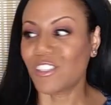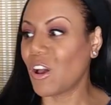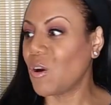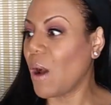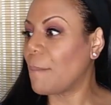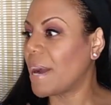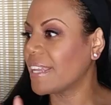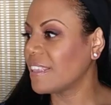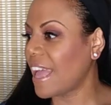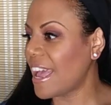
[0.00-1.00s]
so
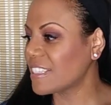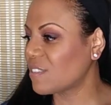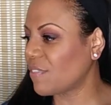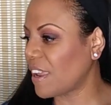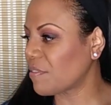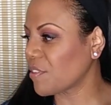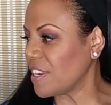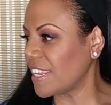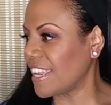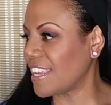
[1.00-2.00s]
my last
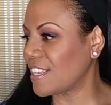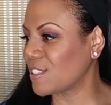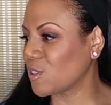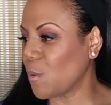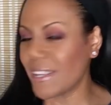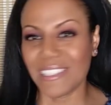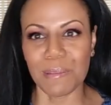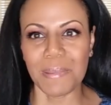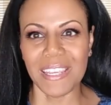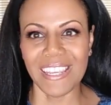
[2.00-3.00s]
favorite is going
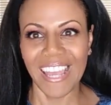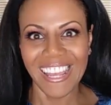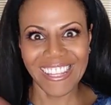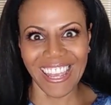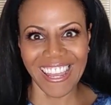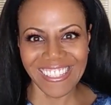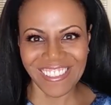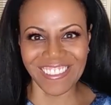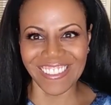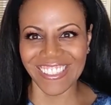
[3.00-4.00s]
to be
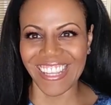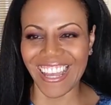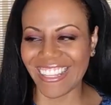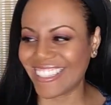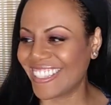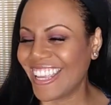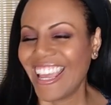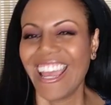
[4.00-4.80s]
candles. Yes.